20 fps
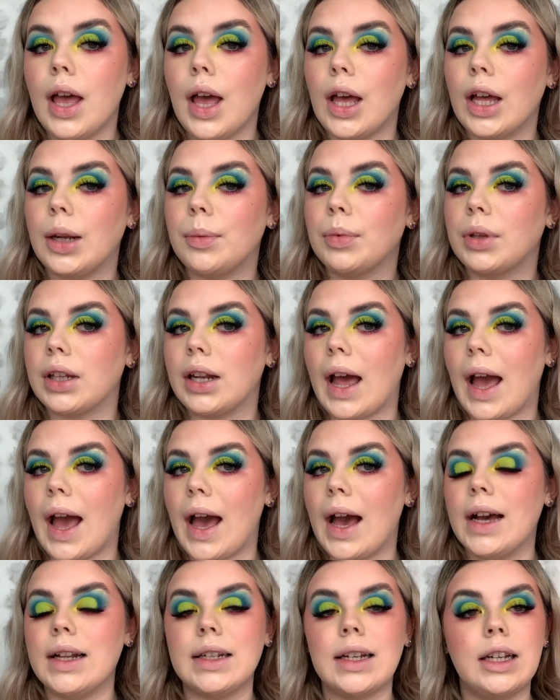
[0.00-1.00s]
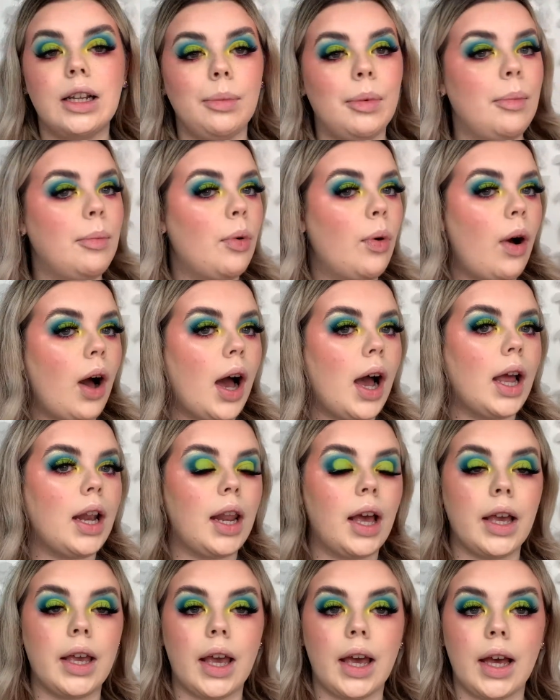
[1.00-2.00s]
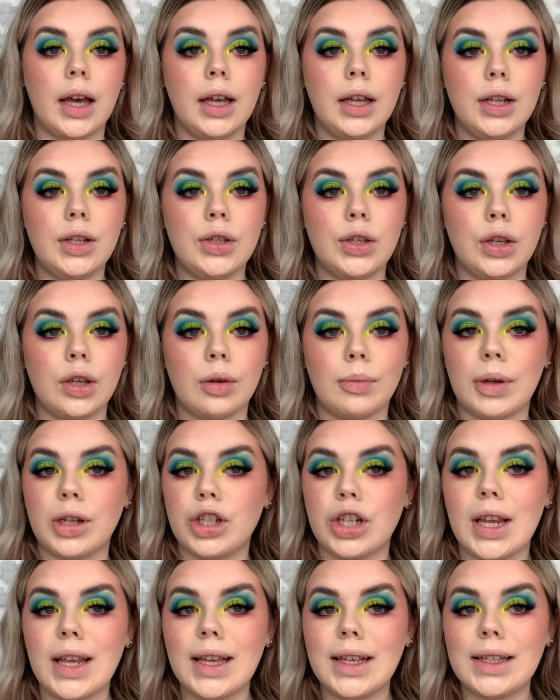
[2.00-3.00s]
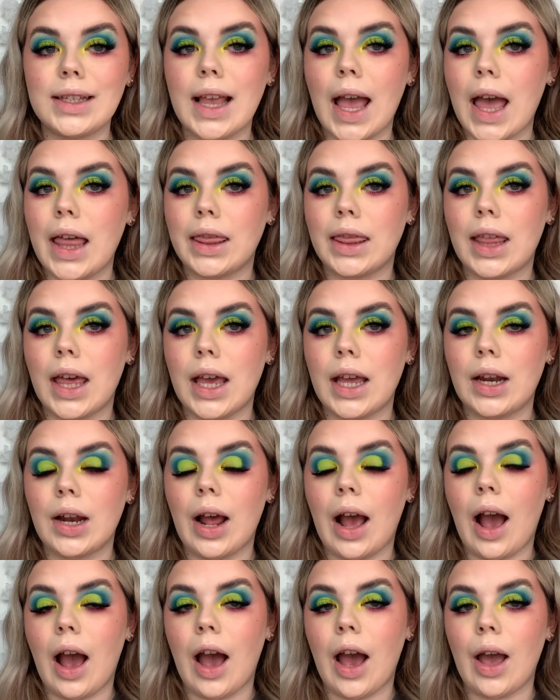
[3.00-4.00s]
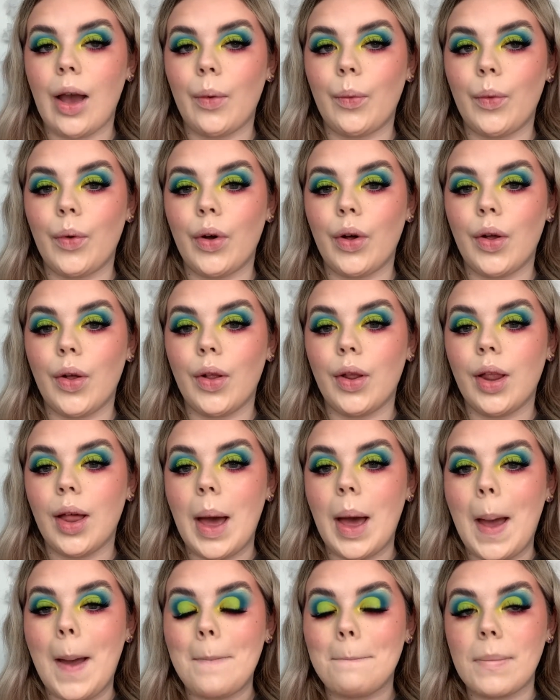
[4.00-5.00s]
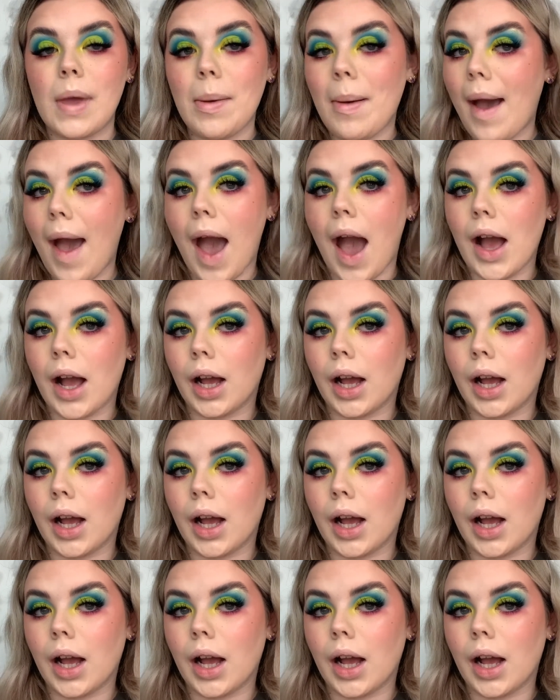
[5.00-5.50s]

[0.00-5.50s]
And we're going to add a little bit more highlighter to my cheeks. And then I will be back.